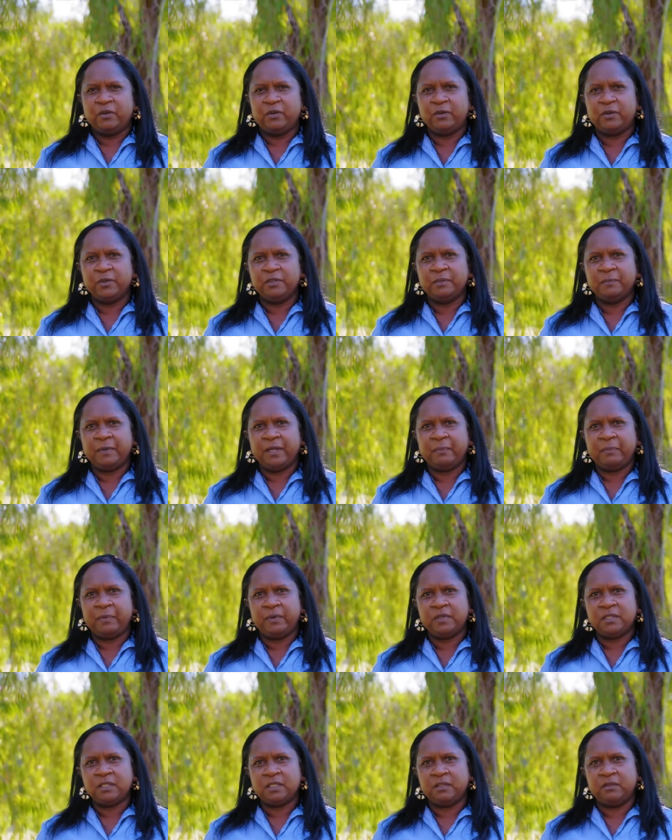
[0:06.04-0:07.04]
To choose about a
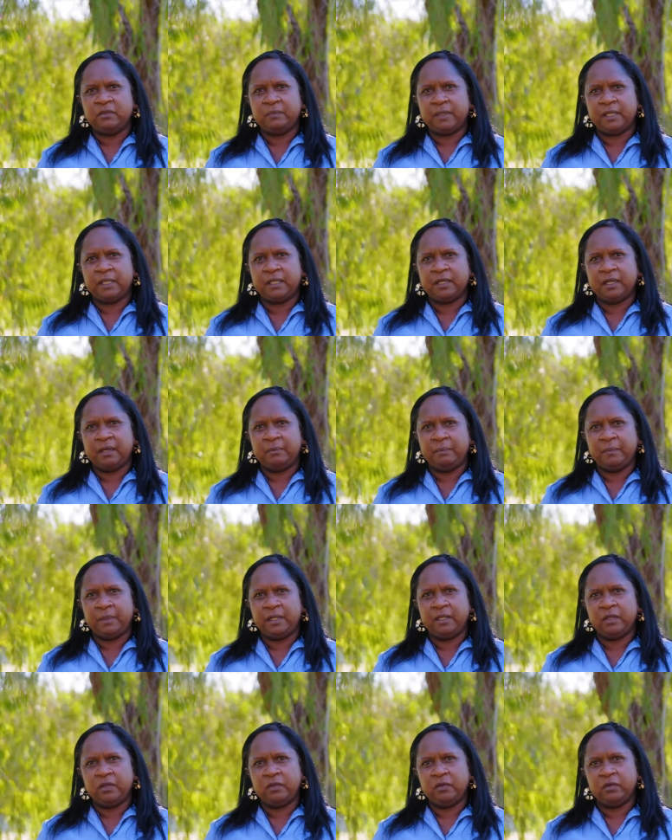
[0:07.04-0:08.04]
person to be in
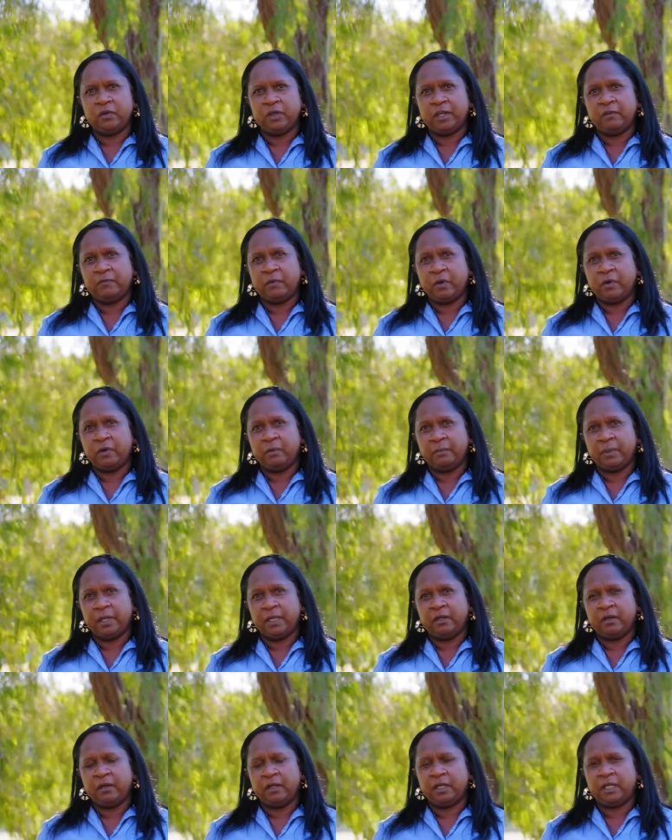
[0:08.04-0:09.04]
government, you gotta vote
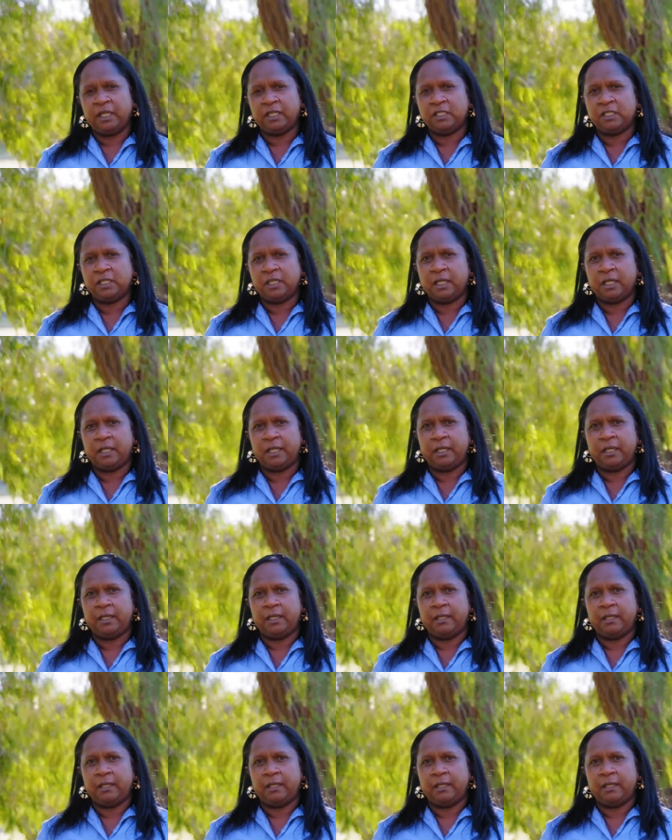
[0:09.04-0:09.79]
on election day.